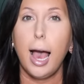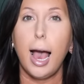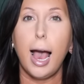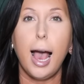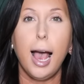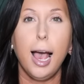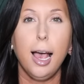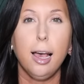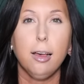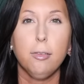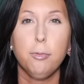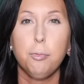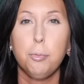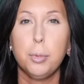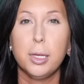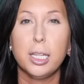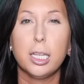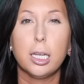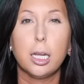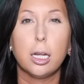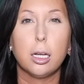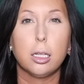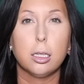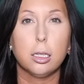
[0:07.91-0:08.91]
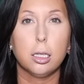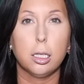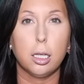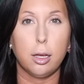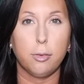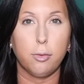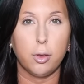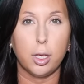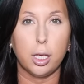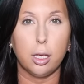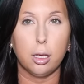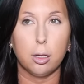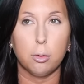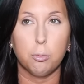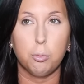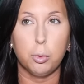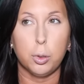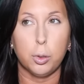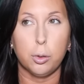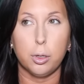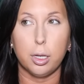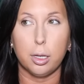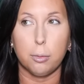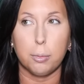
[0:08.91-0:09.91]
I have been loving
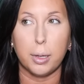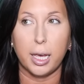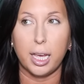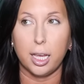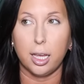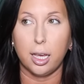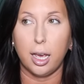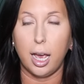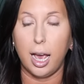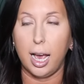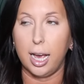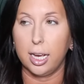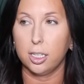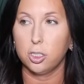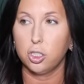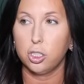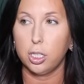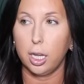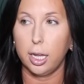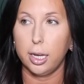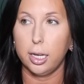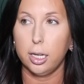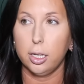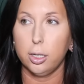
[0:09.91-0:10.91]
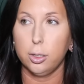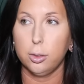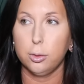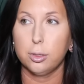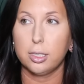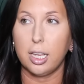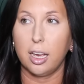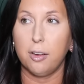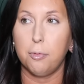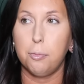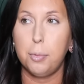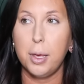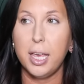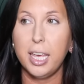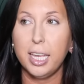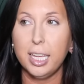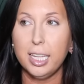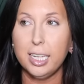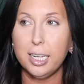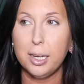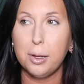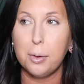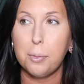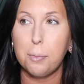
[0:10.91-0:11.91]
beautybay eyeshadows. I've
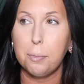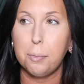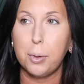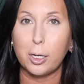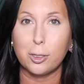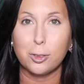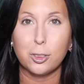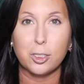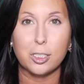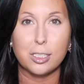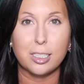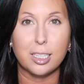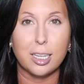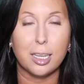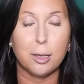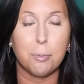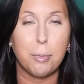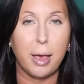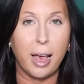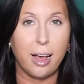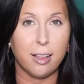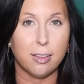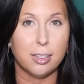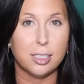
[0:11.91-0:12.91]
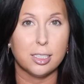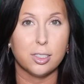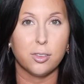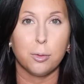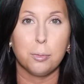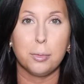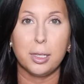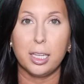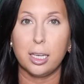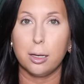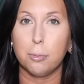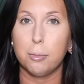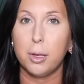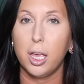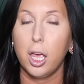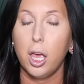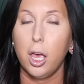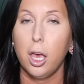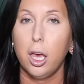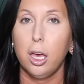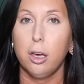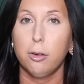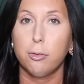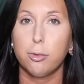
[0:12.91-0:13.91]
been purchasing palettes from them
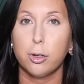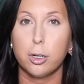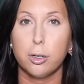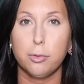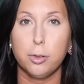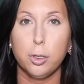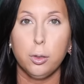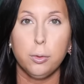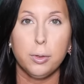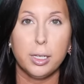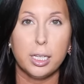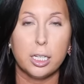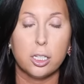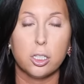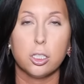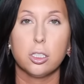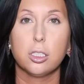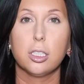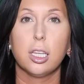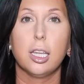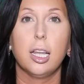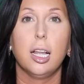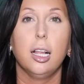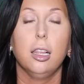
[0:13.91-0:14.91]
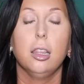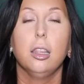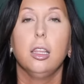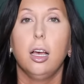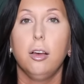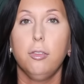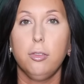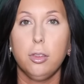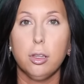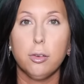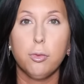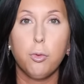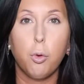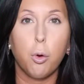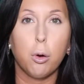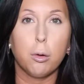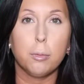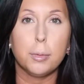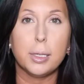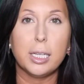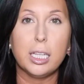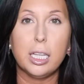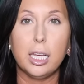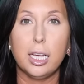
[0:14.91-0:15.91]
for a few years, and I love the
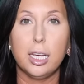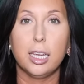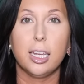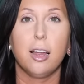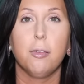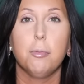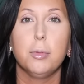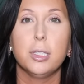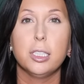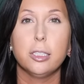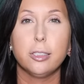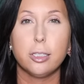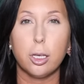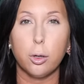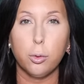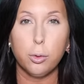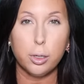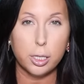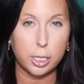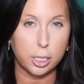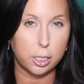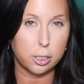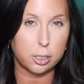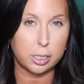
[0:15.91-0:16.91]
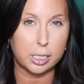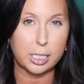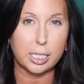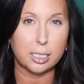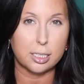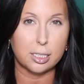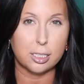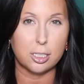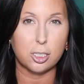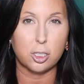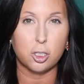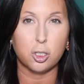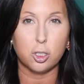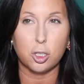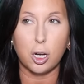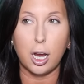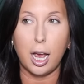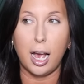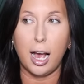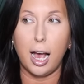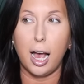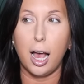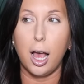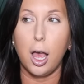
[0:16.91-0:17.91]
formula, and I've been so curious to
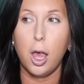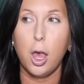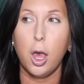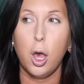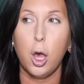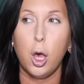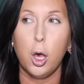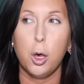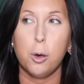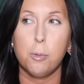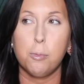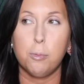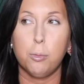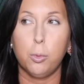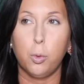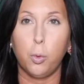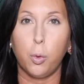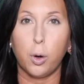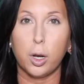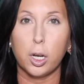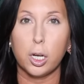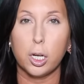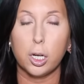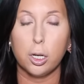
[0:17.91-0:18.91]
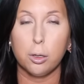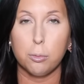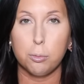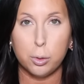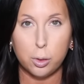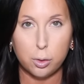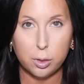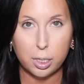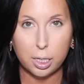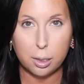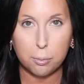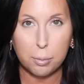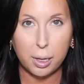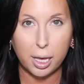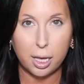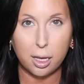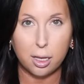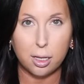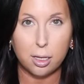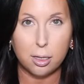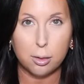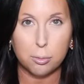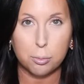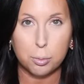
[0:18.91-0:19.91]
try more
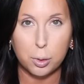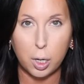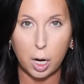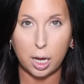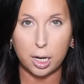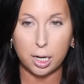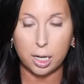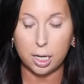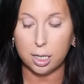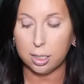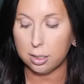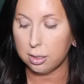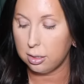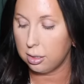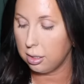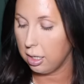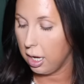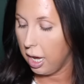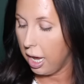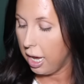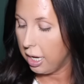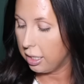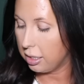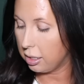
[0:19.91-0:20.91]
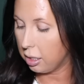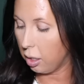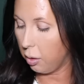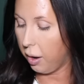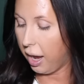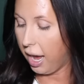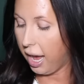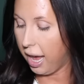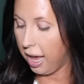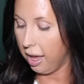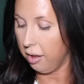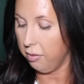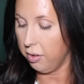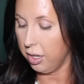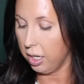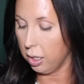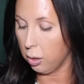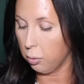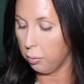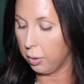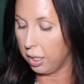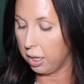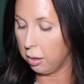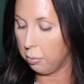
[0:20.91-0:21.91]
beautybay products. So I have
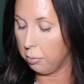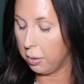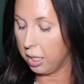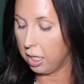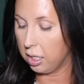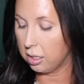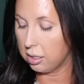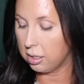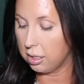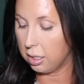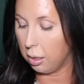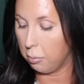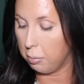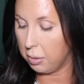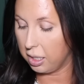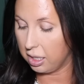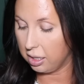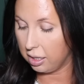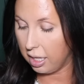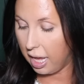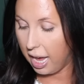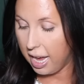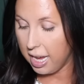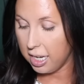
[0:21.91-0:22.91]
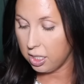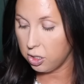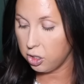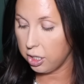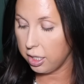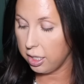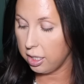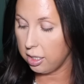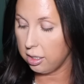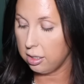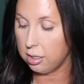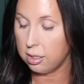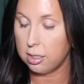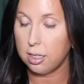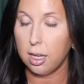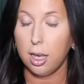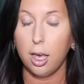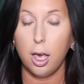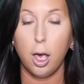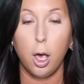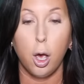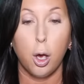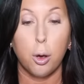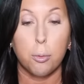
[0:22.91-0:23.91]
here with me some lashes,
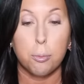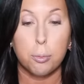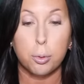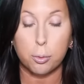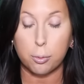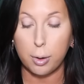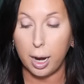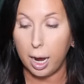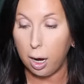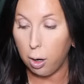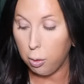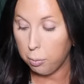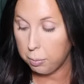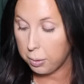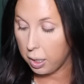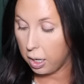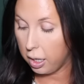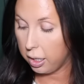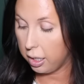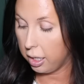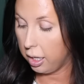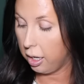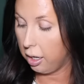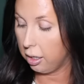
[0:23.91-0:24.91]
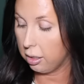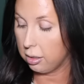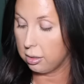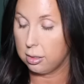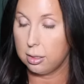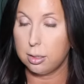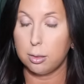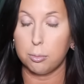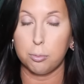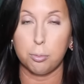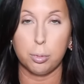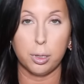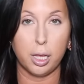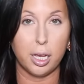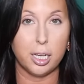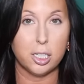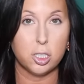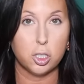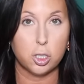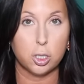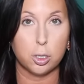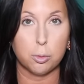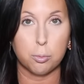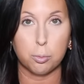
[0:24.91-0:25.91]
brow products,
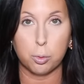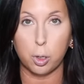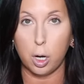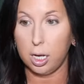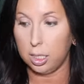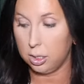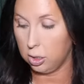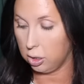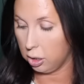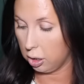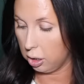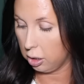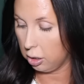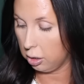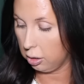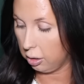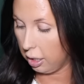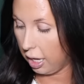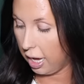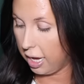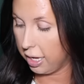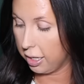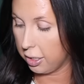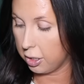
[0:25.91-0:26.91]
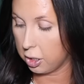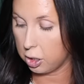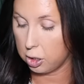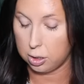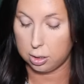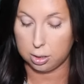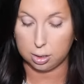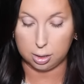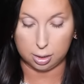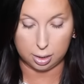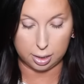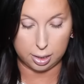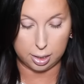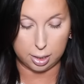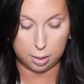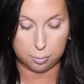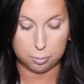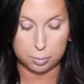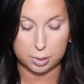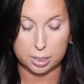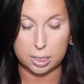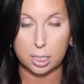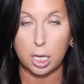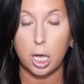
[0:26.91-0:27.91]
blush, bronzer, liners,
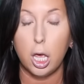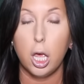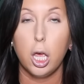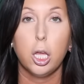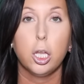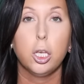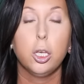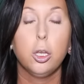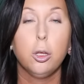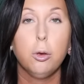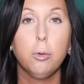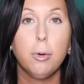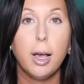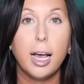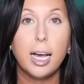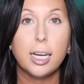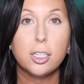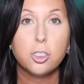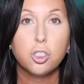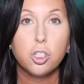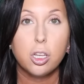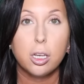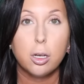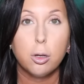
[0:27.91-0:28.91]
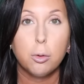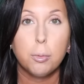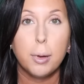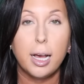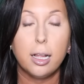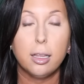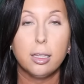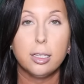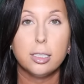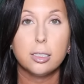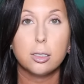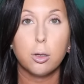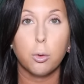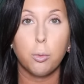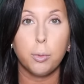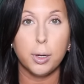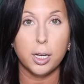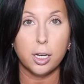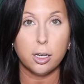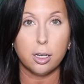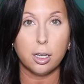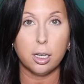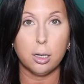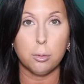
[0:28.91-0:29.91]
lips, new eyeshadow palettes.
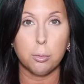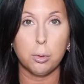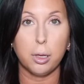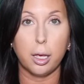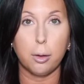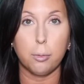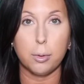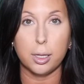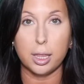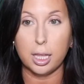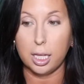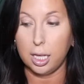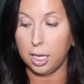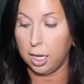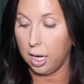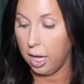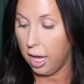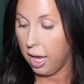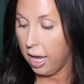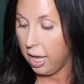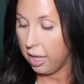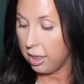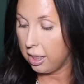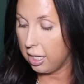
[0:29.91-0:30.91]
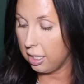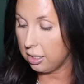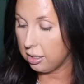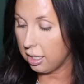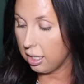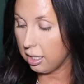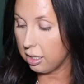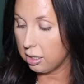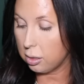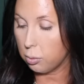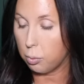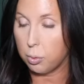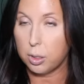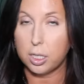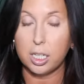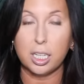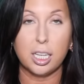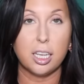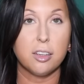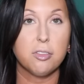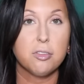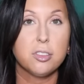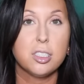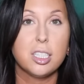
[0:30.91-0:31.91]
We are going to play with it. These things were
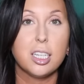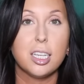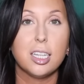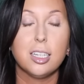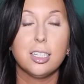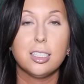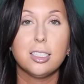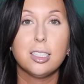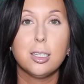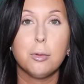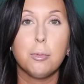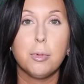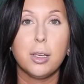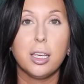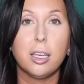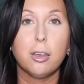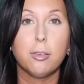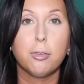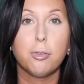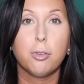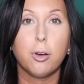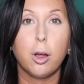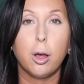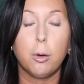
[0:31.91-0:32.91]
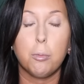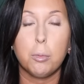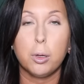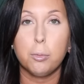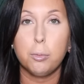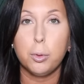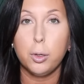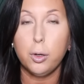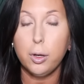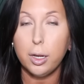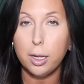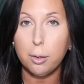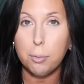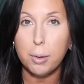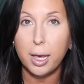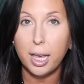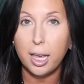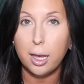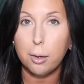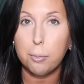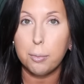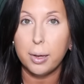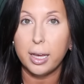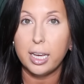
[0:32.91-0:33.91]
gifted to me from
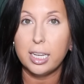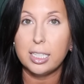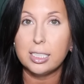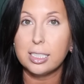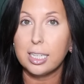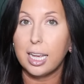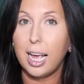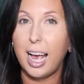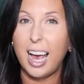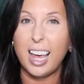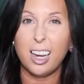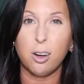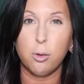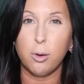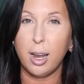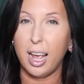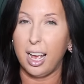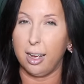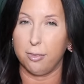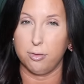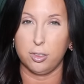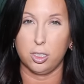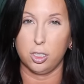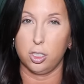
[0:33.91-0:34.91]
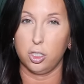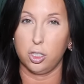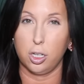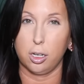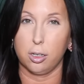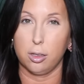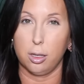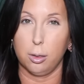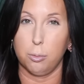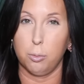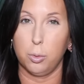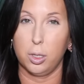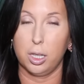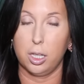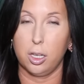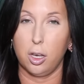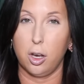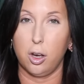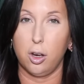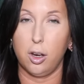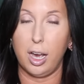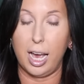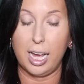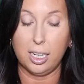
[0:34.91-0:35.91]
beautybay, but I don't have to share them with
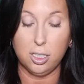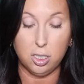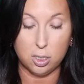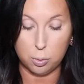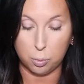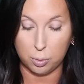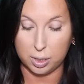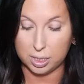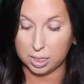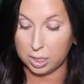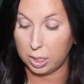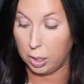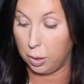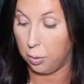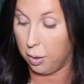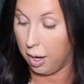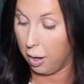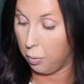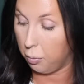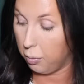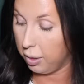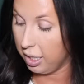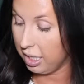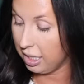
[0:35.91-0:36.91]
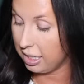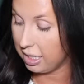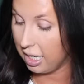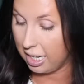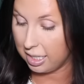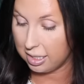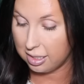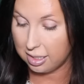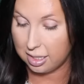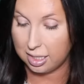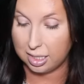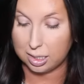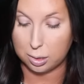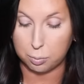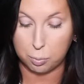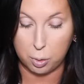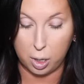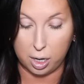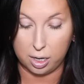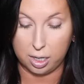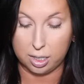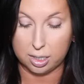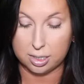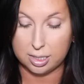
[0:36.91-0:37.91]
y'all. I want to test these
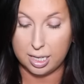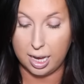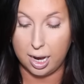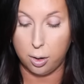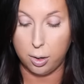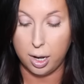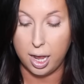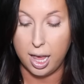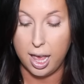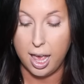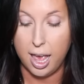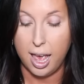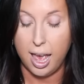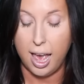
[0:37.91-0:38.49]
products out.